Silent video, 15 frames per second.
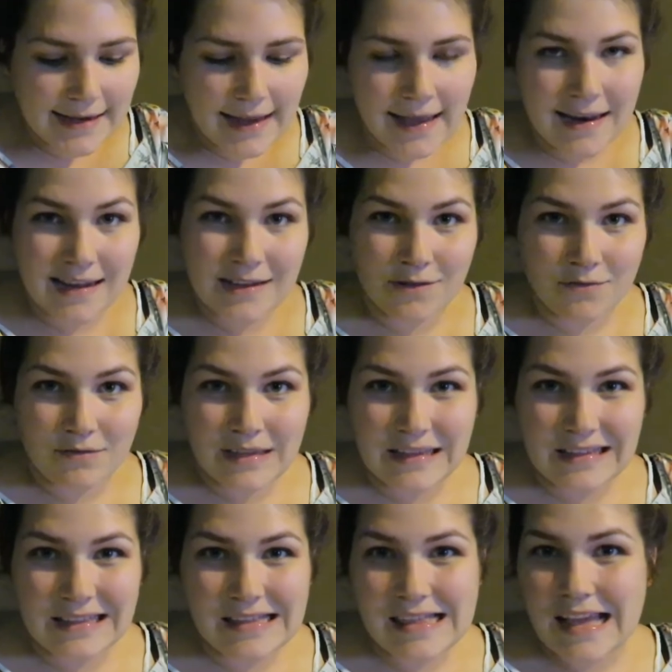and I don't
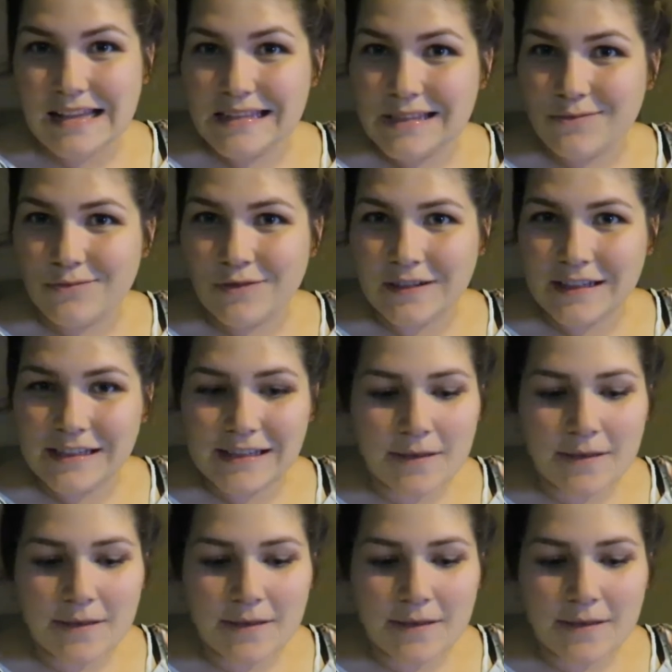think that that's really